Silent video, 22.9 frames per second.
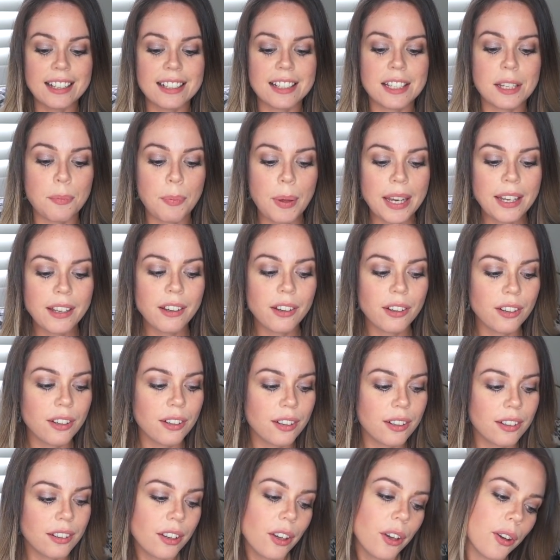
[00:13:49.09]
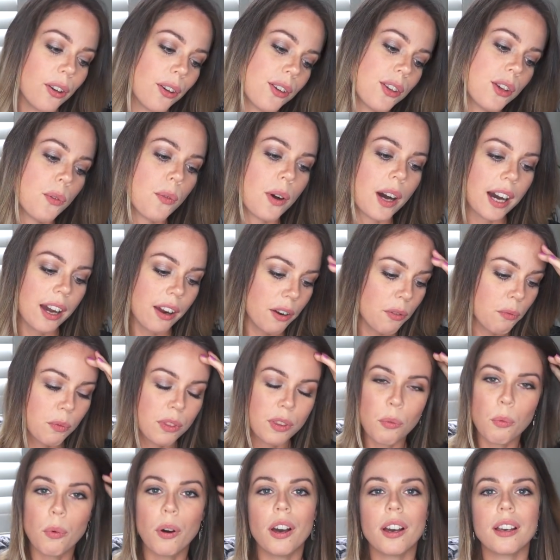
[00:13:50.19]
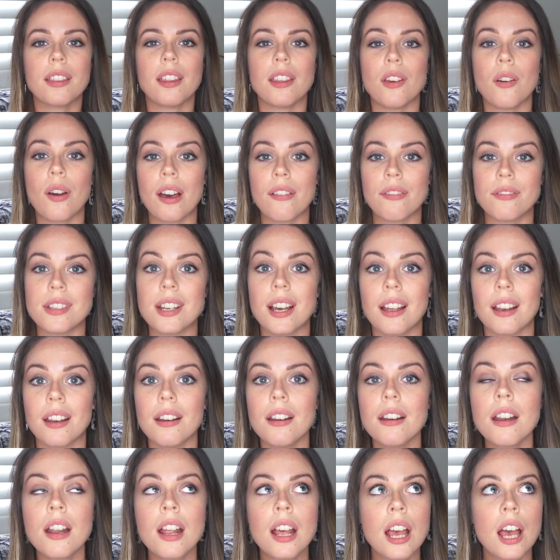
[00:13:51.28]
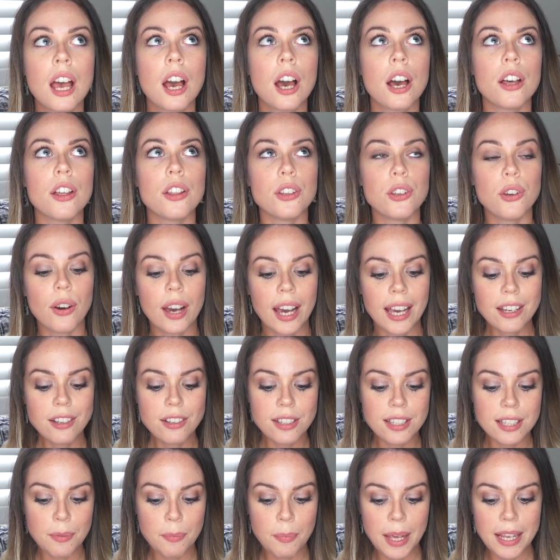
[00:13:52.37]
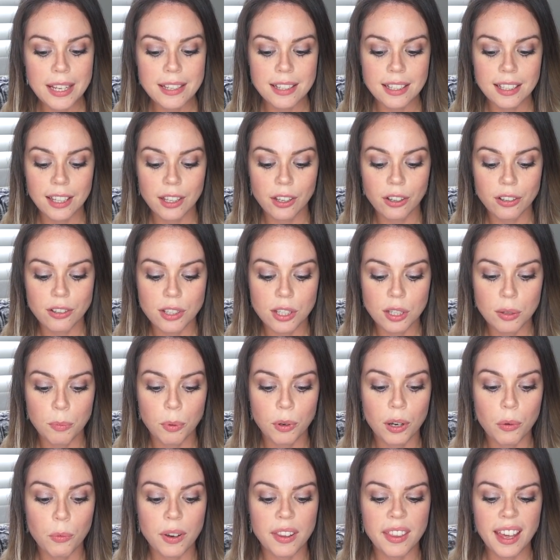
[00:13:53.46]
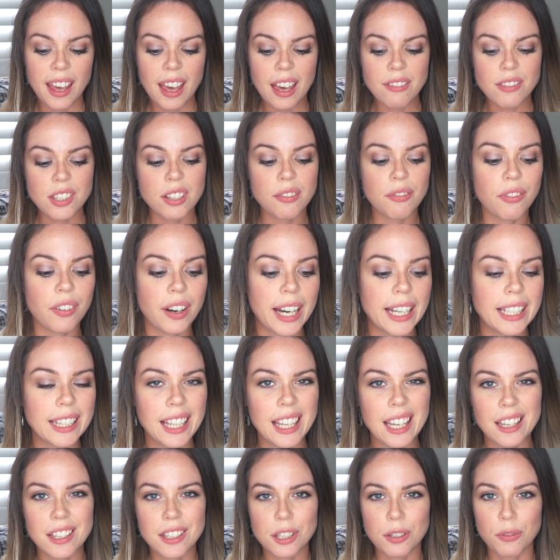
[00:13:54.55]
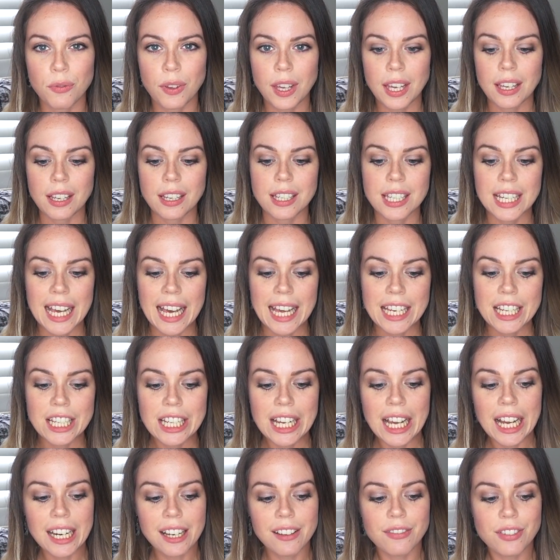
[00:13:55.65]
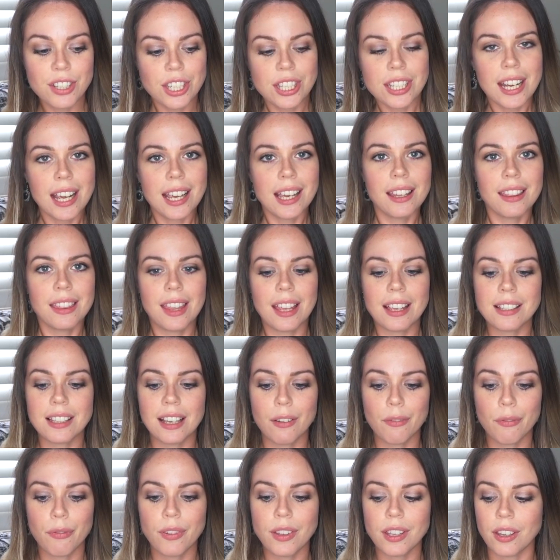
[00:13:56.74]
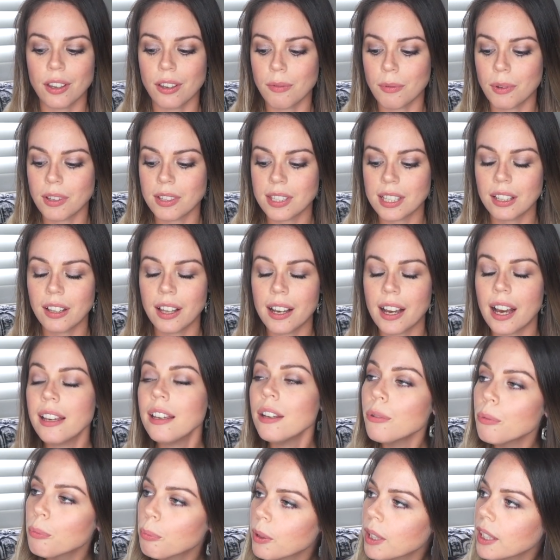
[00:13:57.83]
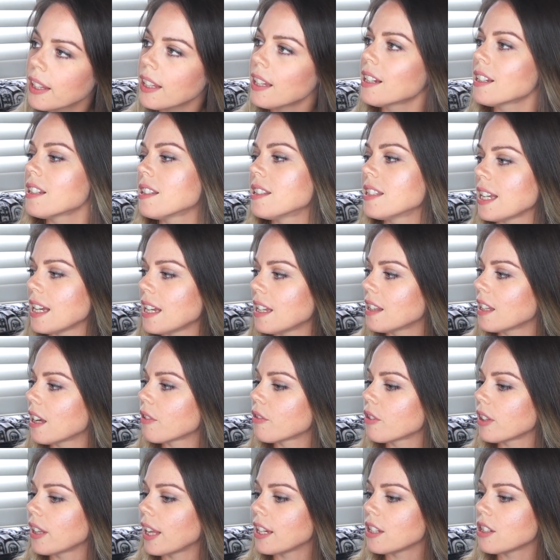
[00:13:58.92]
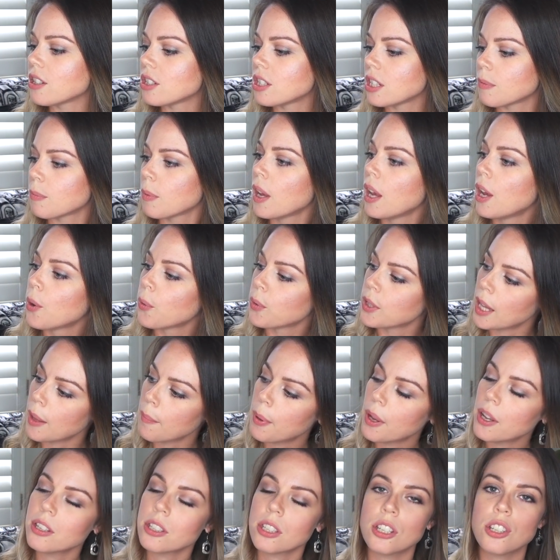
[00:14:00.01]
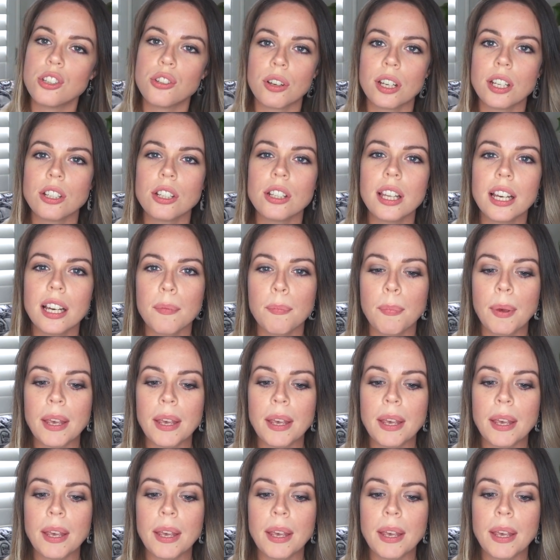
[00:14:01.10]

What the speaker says: depending on who you are and the work that you have done, your angels have basically gotten to the point where they have divinely intervened and kind of shaken things up for you, because they're like, are you really going to stay in that relationship when that person treats you like a